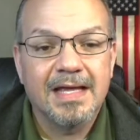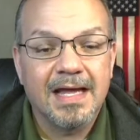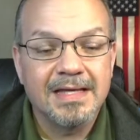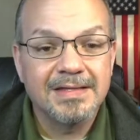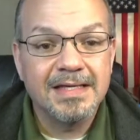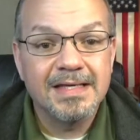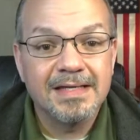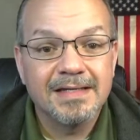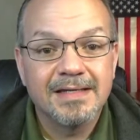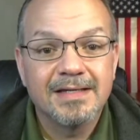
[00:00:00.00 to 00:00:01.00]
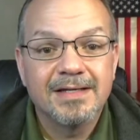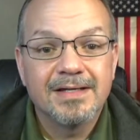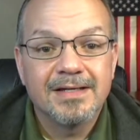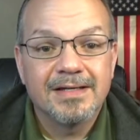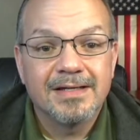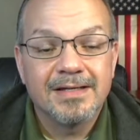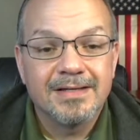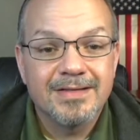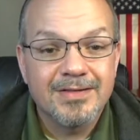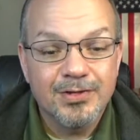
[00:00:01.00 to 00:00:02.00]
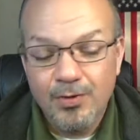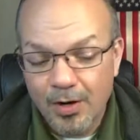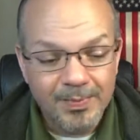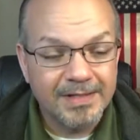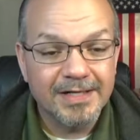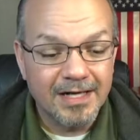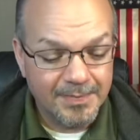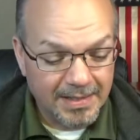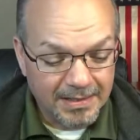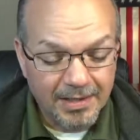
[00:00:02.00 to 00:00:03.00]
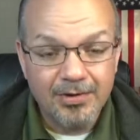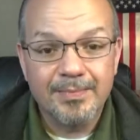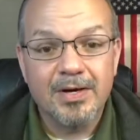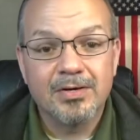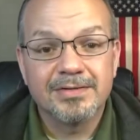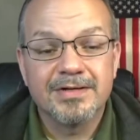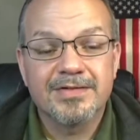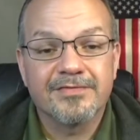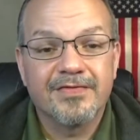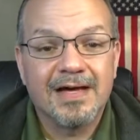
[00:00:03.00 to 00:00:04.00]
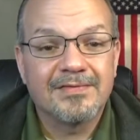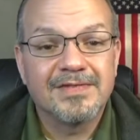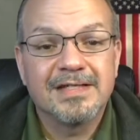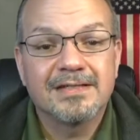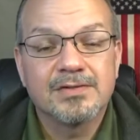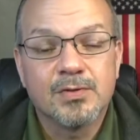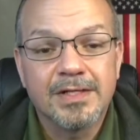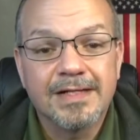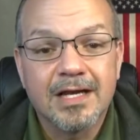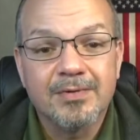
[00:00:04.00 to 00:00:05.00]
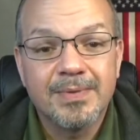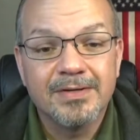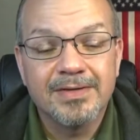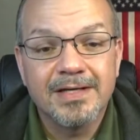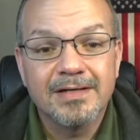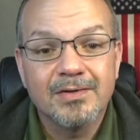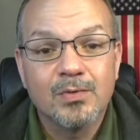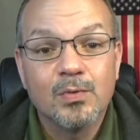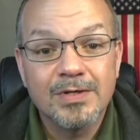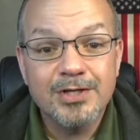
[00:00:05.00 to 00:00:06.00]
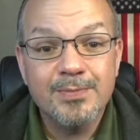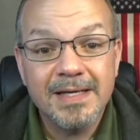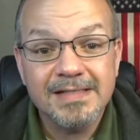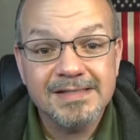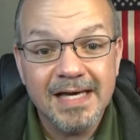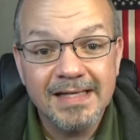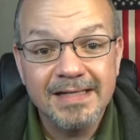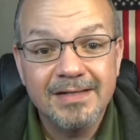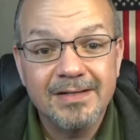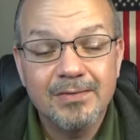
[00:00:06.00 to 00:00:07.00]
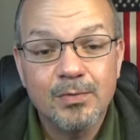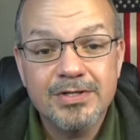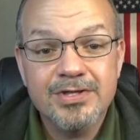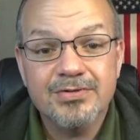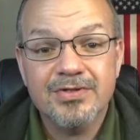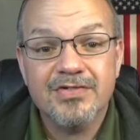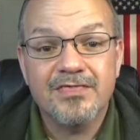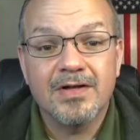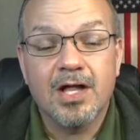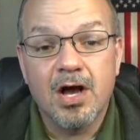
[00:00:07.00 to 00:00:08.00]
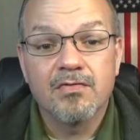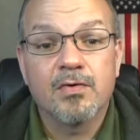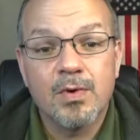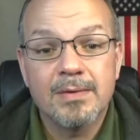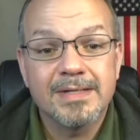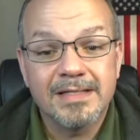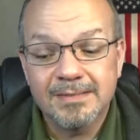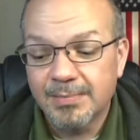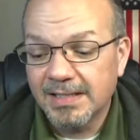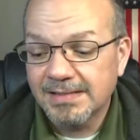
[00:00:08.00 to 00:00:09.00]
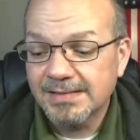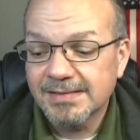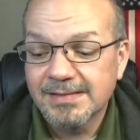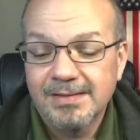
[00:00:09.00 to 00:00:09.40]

And then you open it up and lo and behold, there's a $5, $10, $20 bill there. Wouldn't you be excited? Wouldn't you just feel overwhelmingly blessed?